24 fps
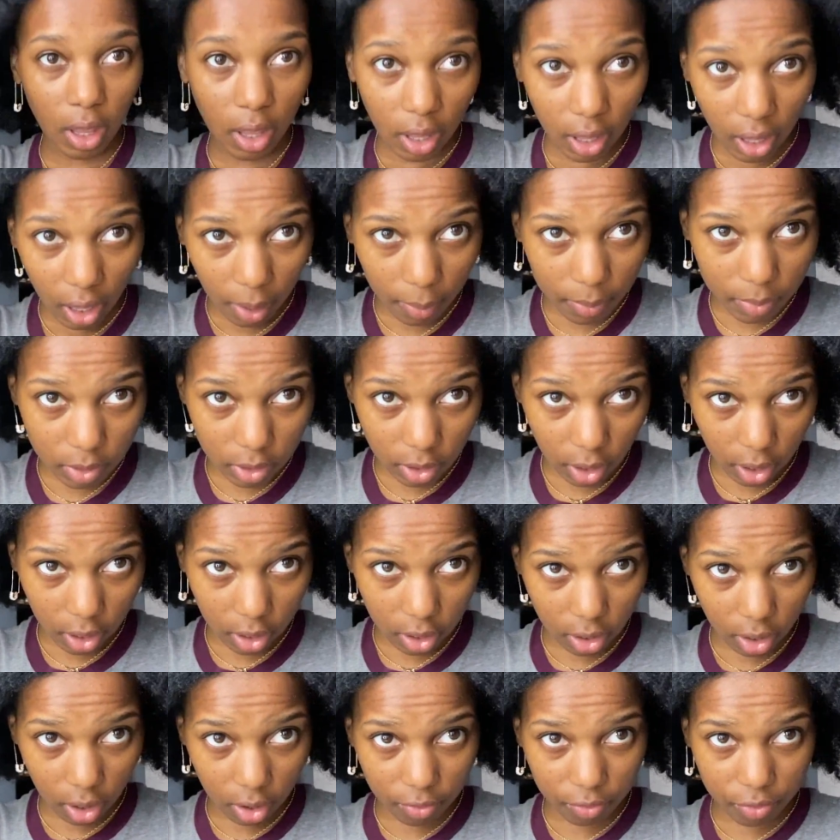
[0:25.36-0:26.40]
I'm
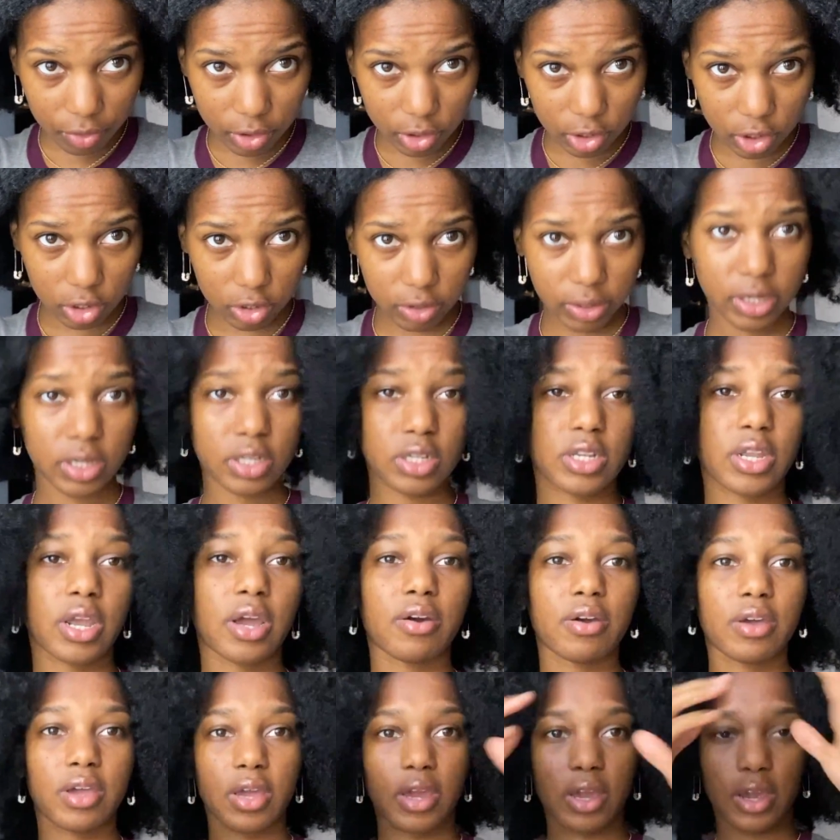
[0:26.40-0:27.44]
starting off with stretched
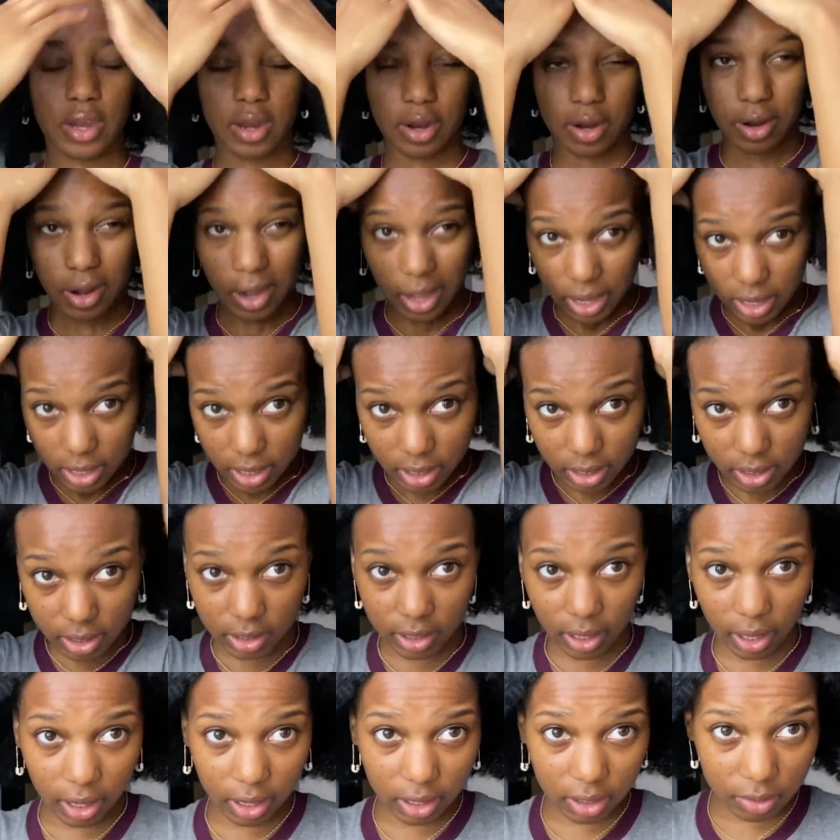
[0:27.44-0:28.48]
out hair. I did
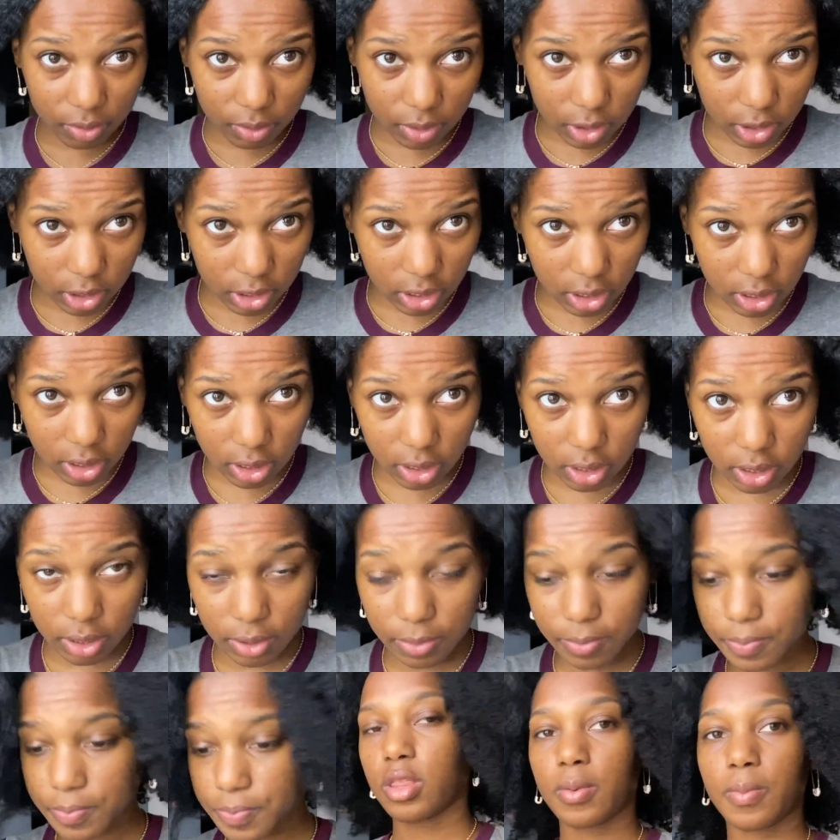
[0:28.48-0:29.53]
exactly what she
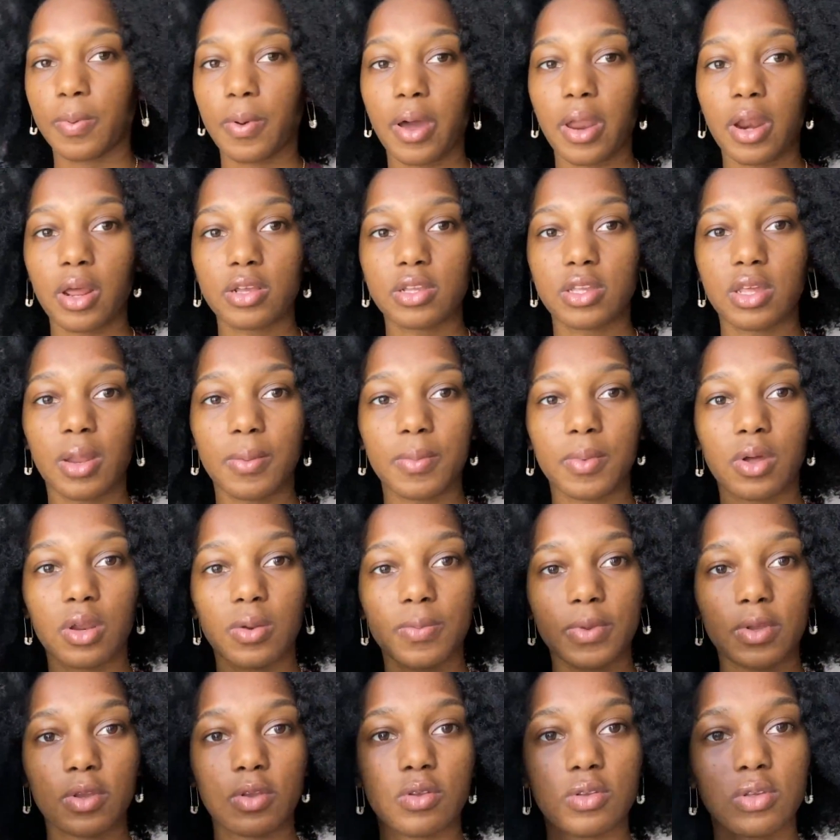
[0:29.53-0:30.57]
did. The products that I'm going to
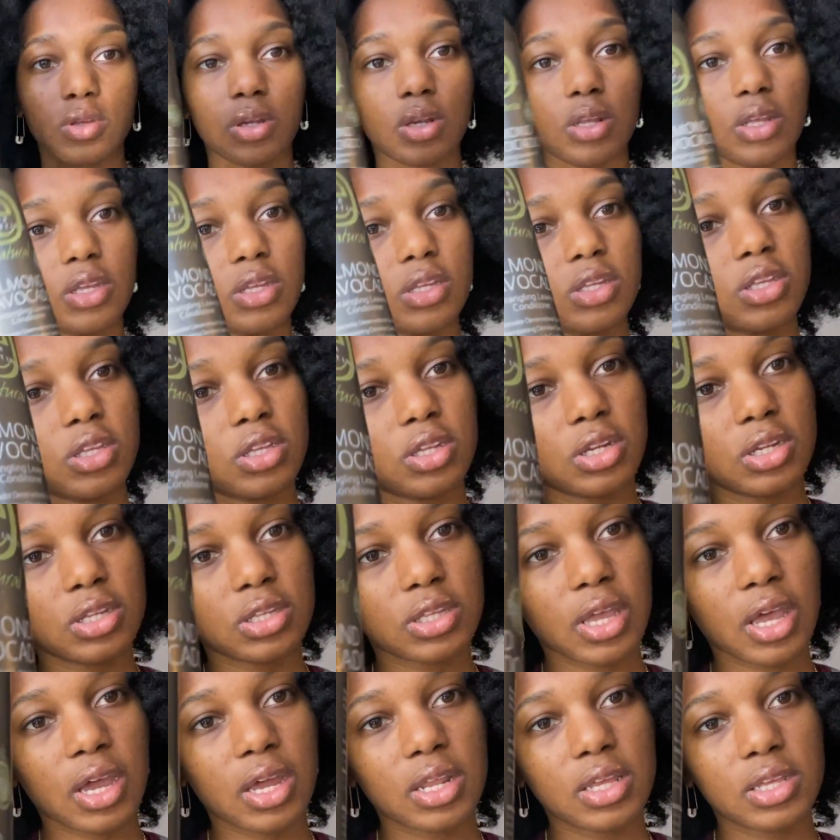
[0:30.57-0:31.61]
be using is the
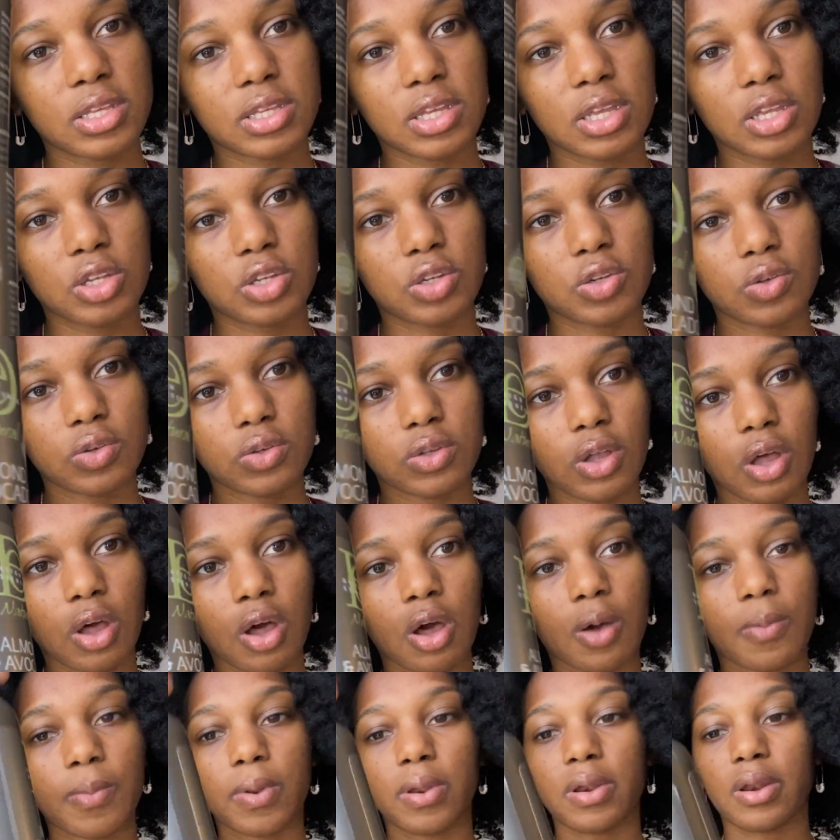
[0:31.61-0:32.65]
Design Essentials
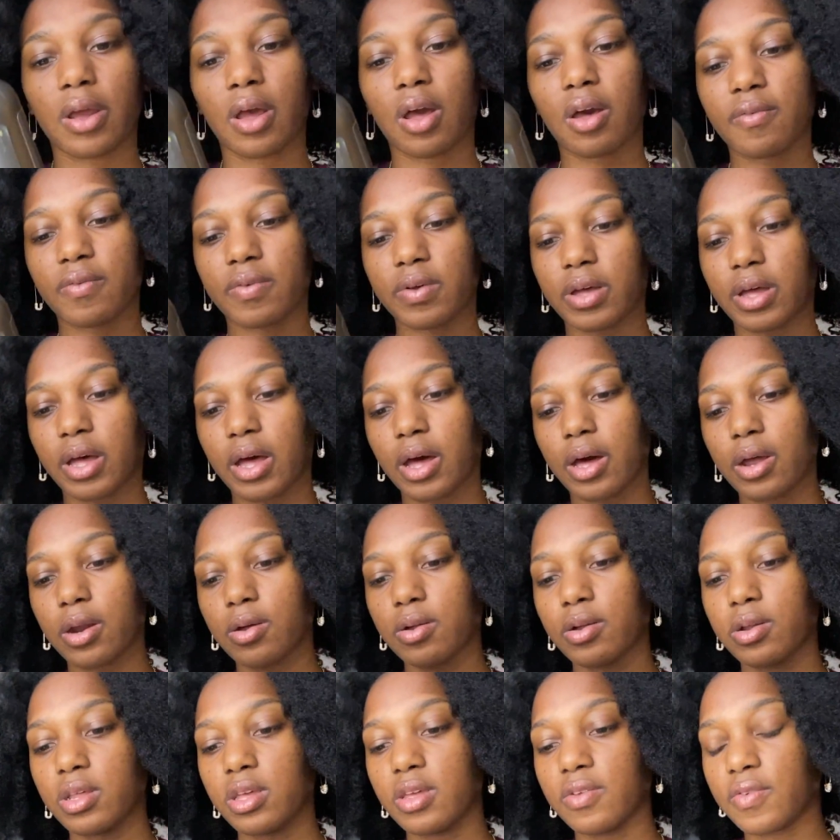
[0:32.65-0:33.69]
Almond and
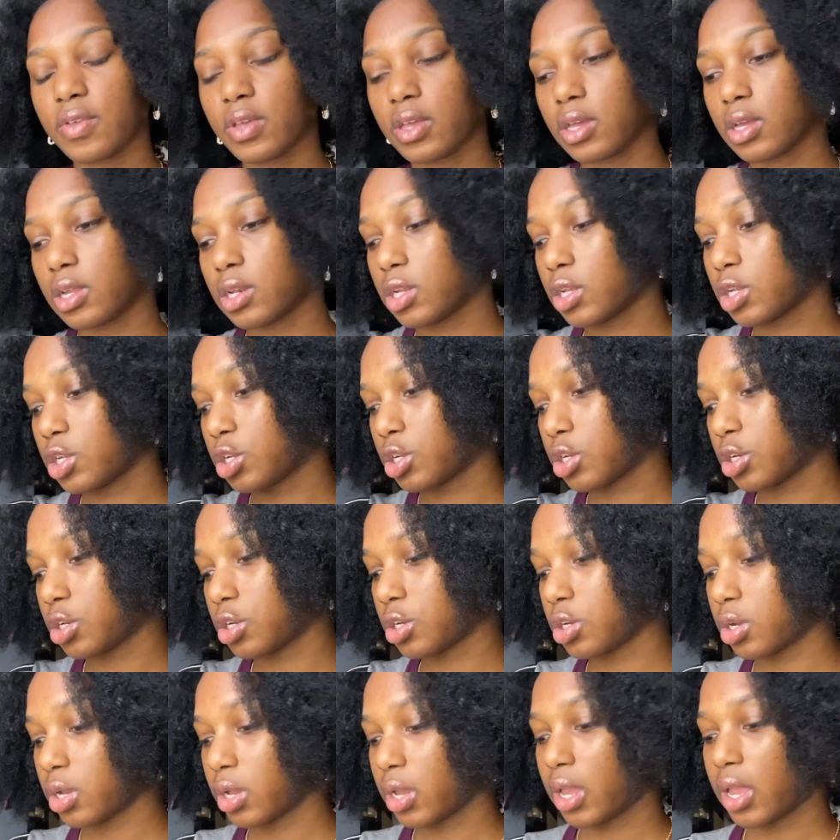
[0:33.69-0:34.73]
Avocado Leave-In
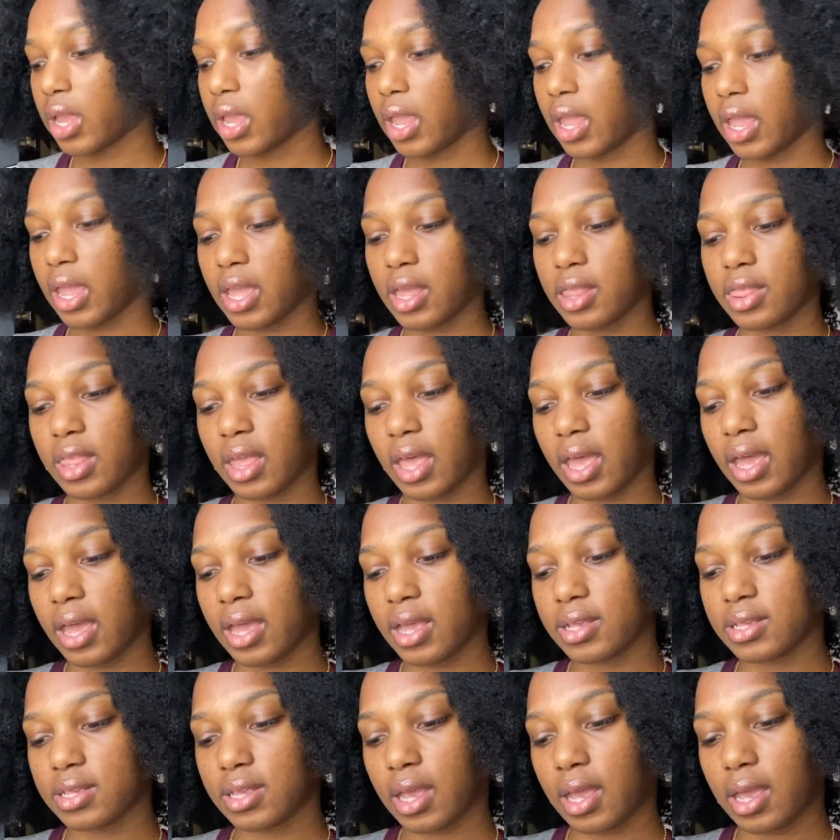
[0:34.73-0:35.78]
Conditioner and the
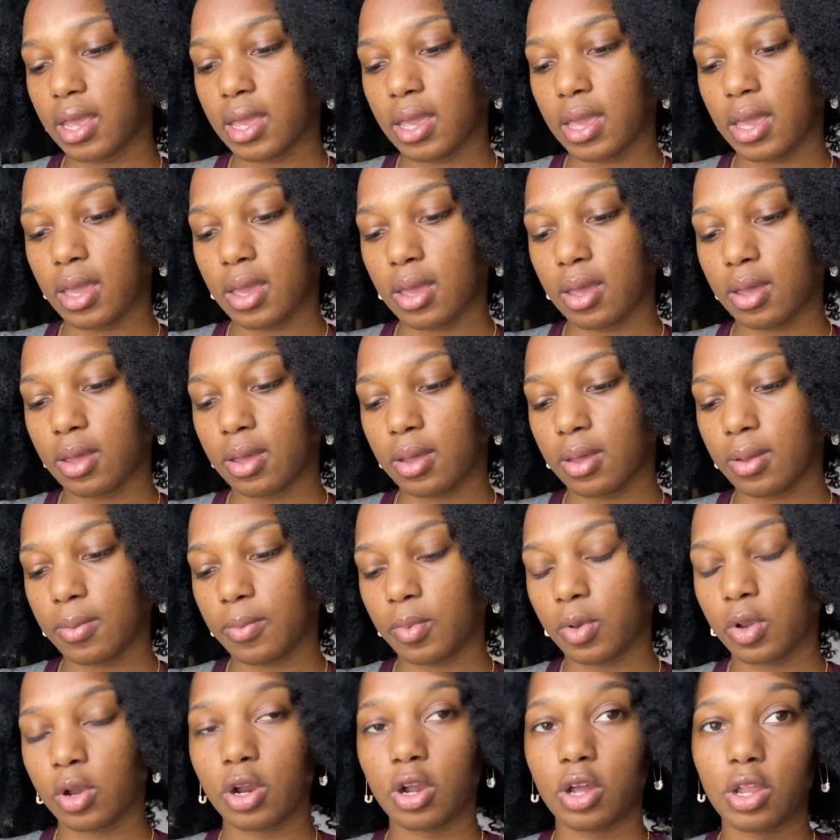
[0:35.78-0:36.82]
As I
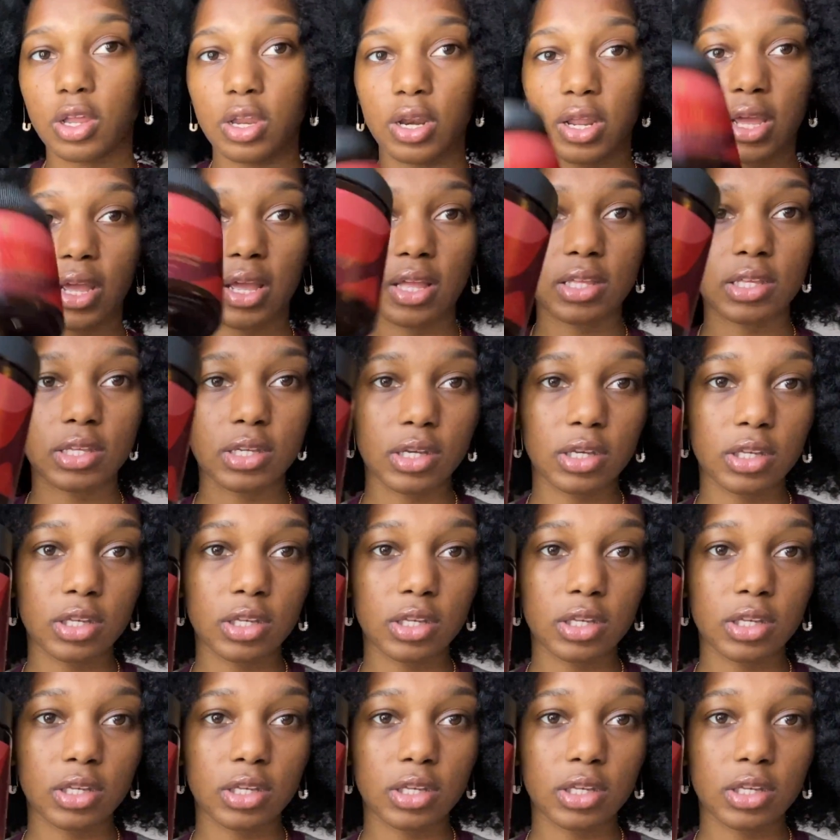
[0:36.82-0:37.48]
Am Curl Enhancing